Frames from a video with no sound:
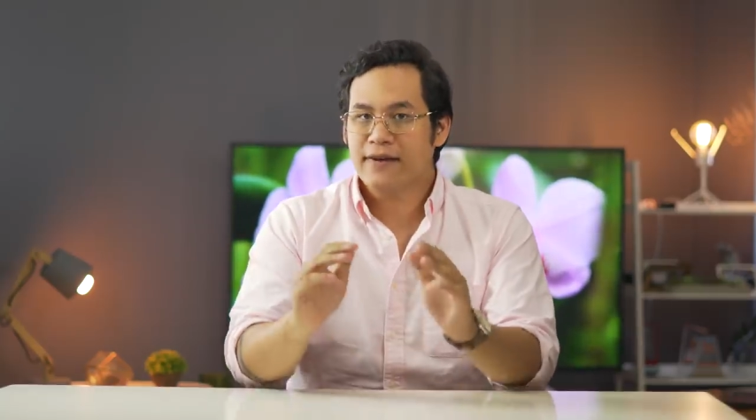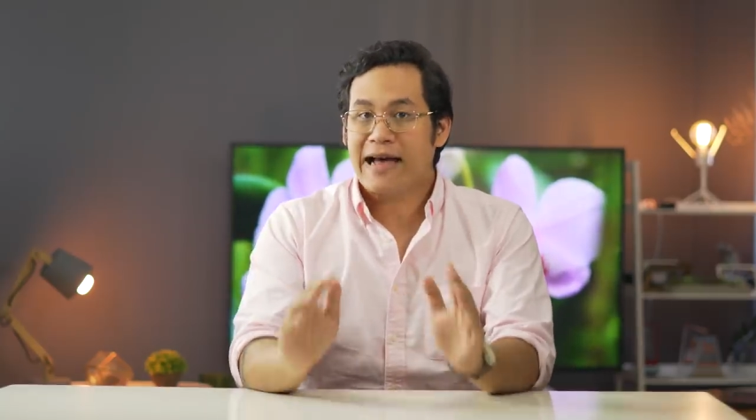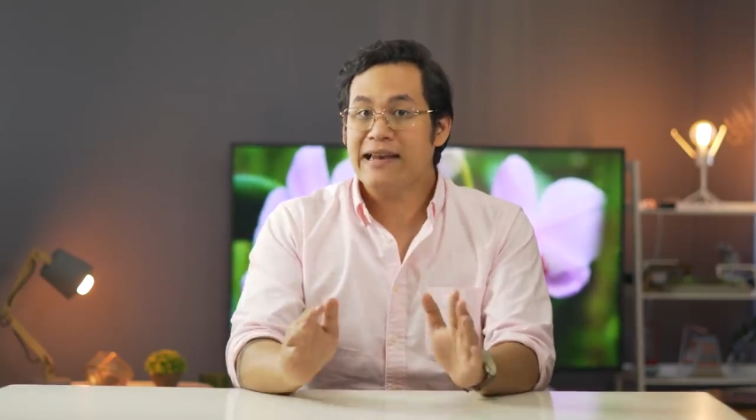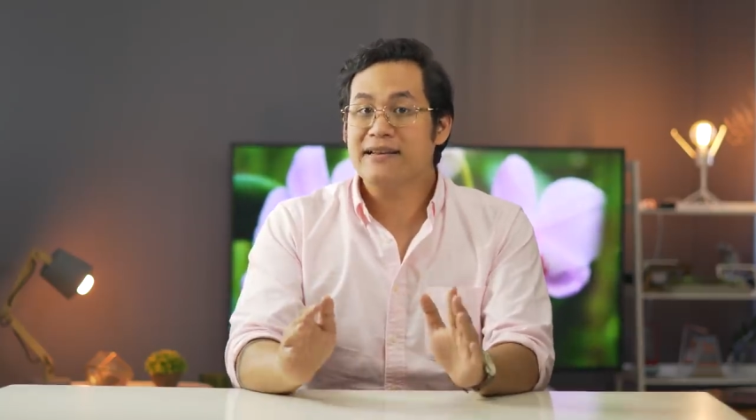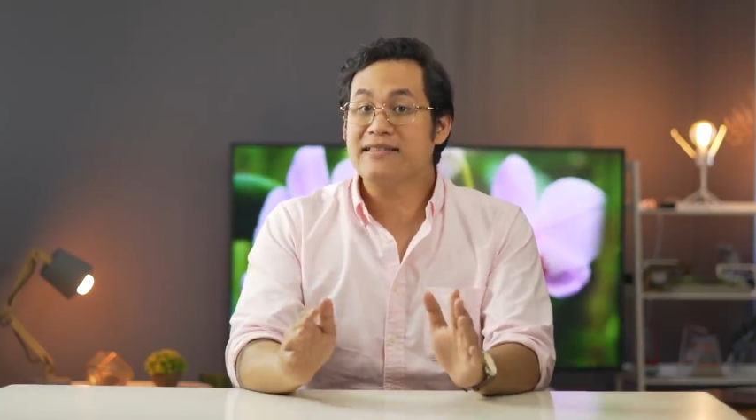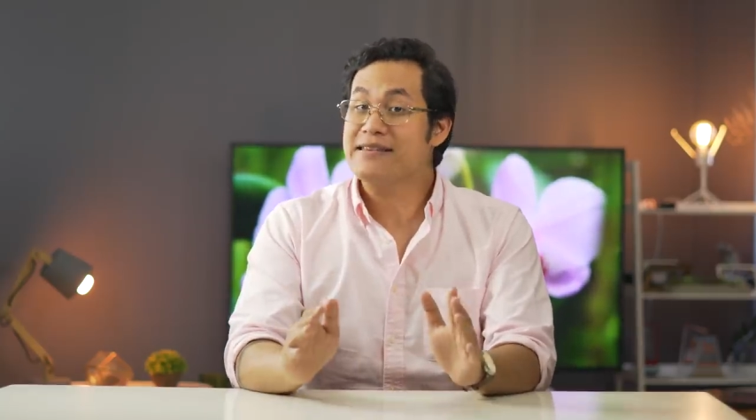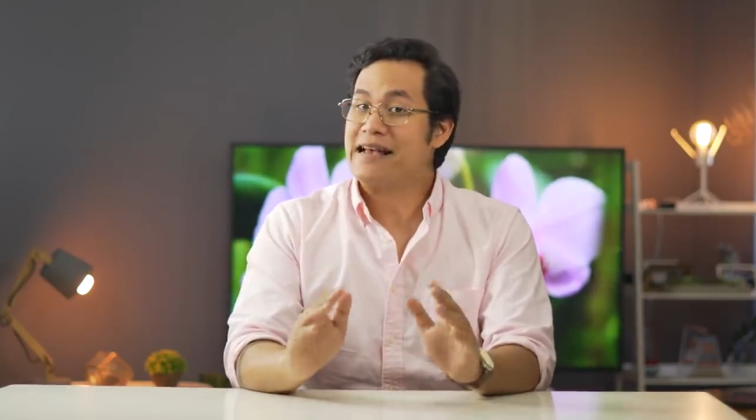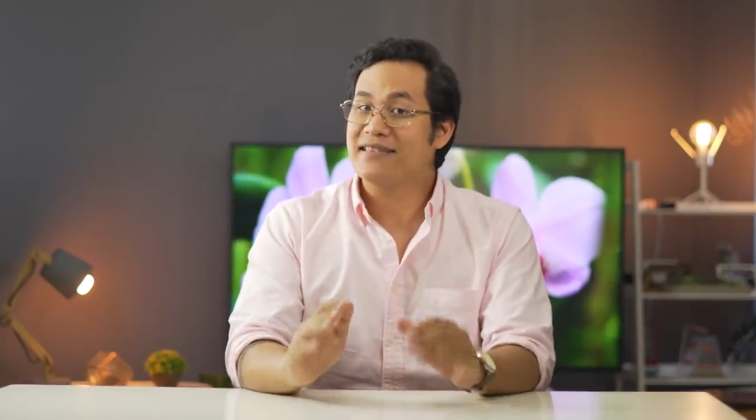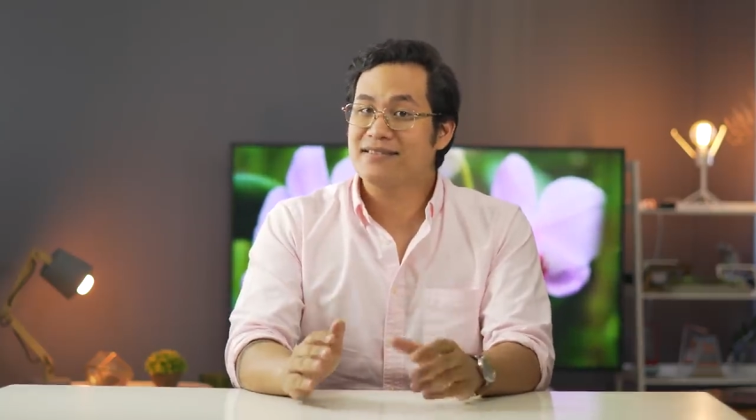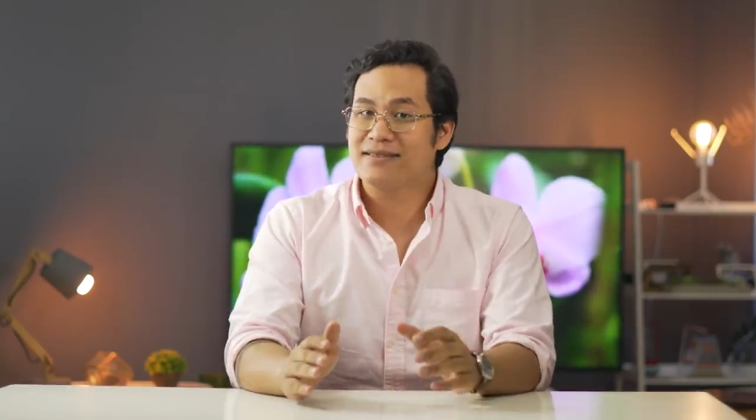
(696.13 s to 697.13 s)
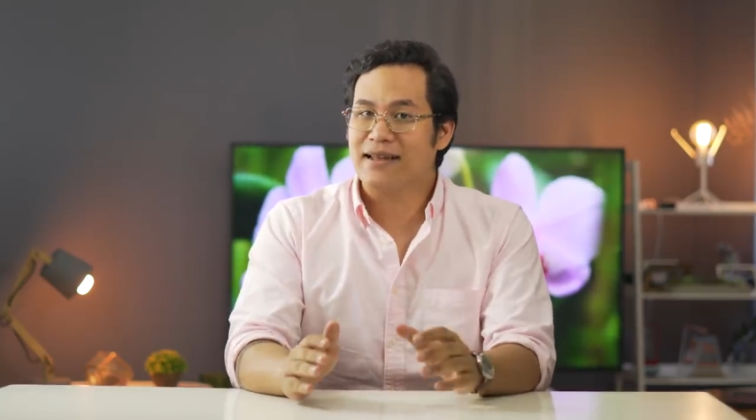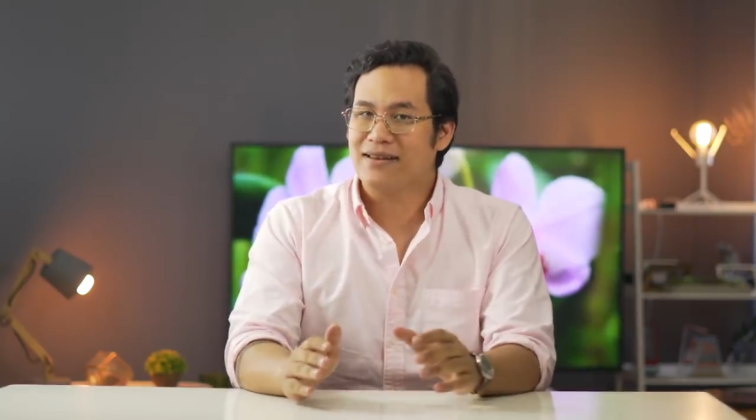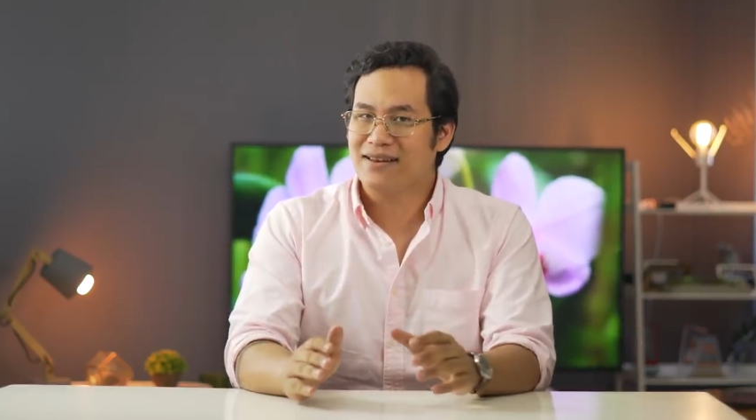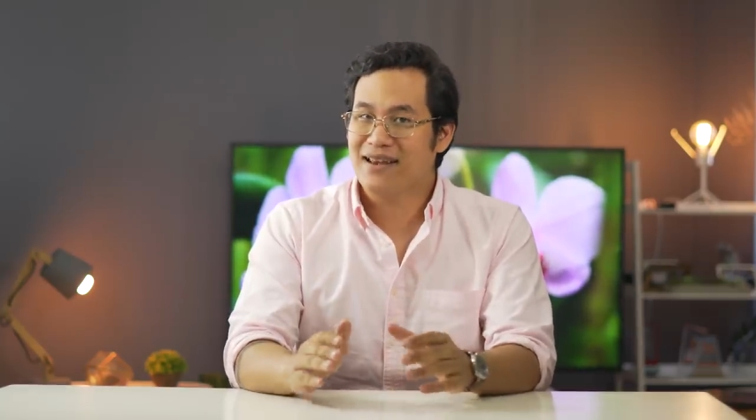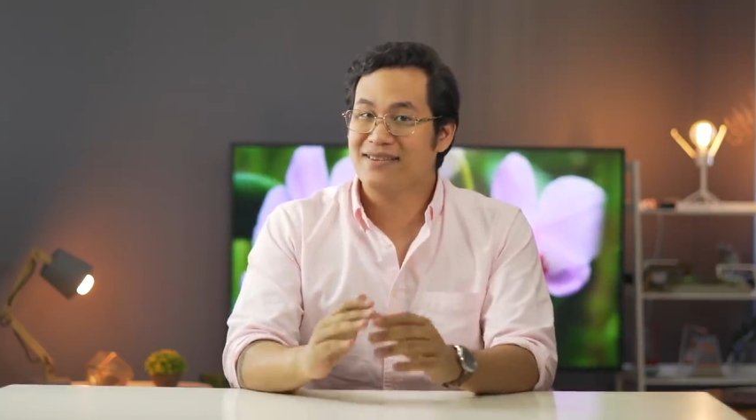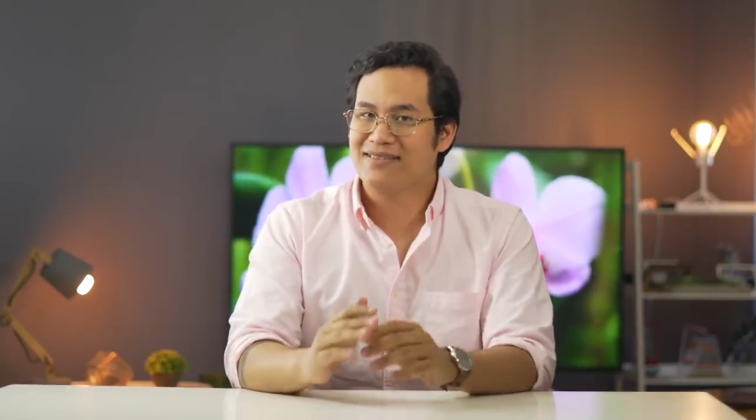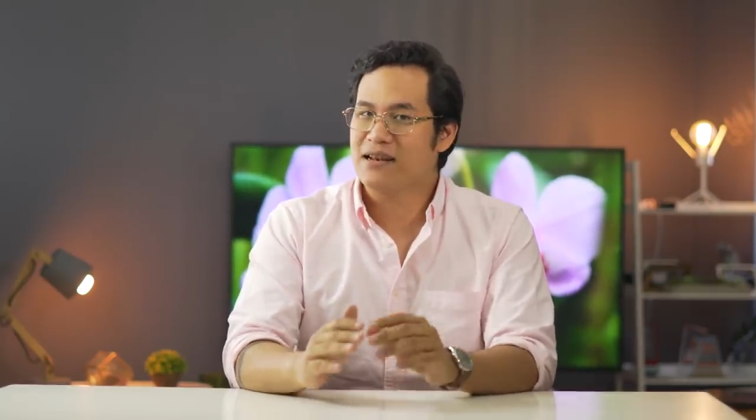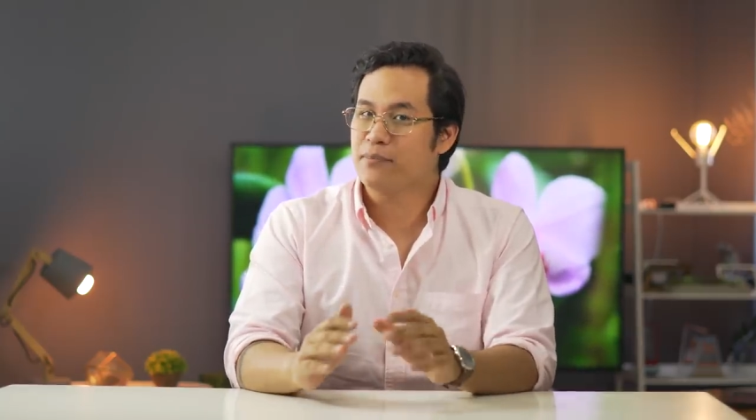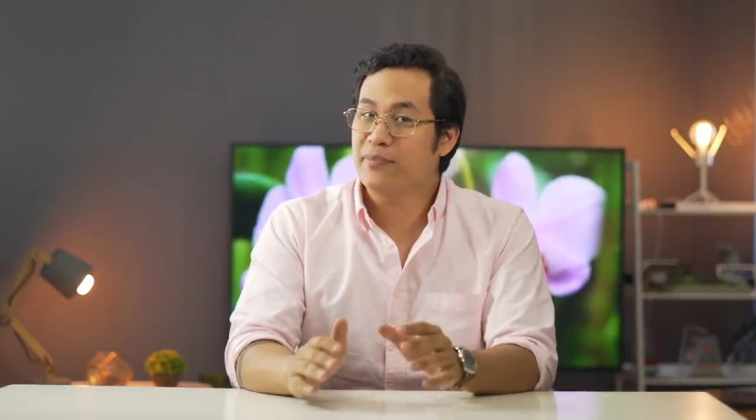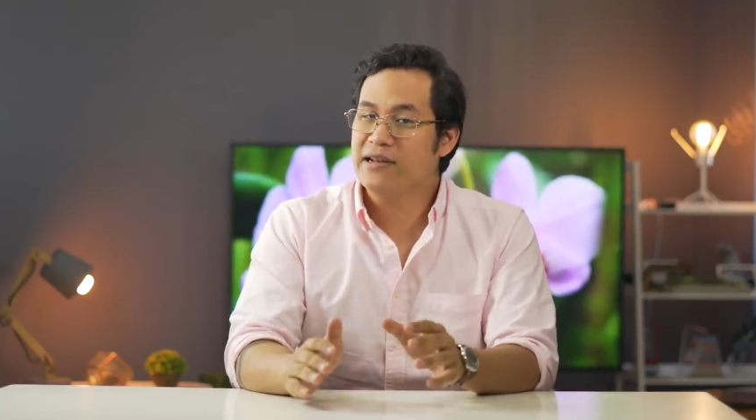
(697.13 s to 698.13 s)
The Galaxy S10 and
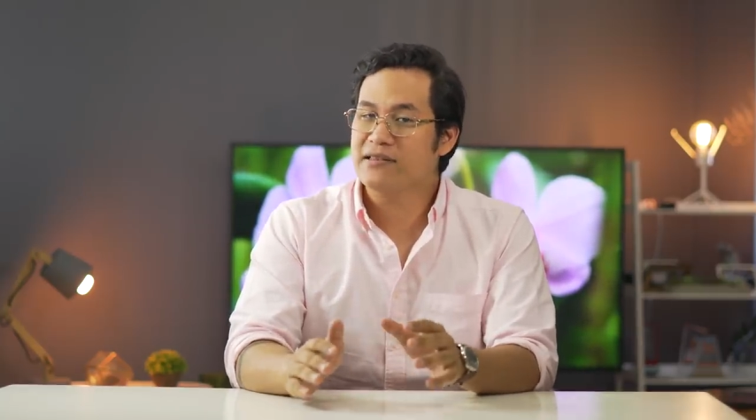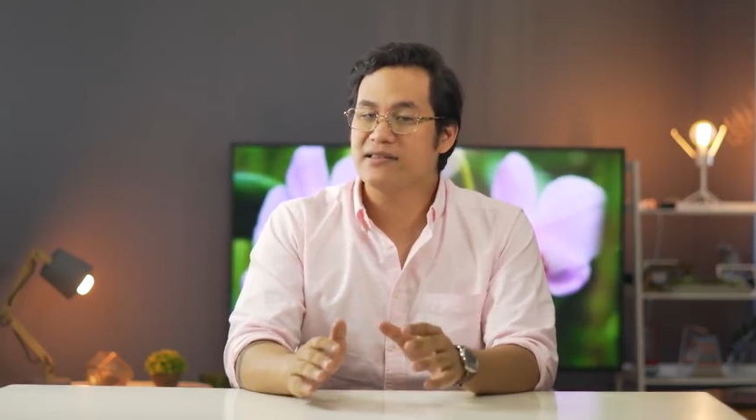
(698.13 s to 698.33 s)
S10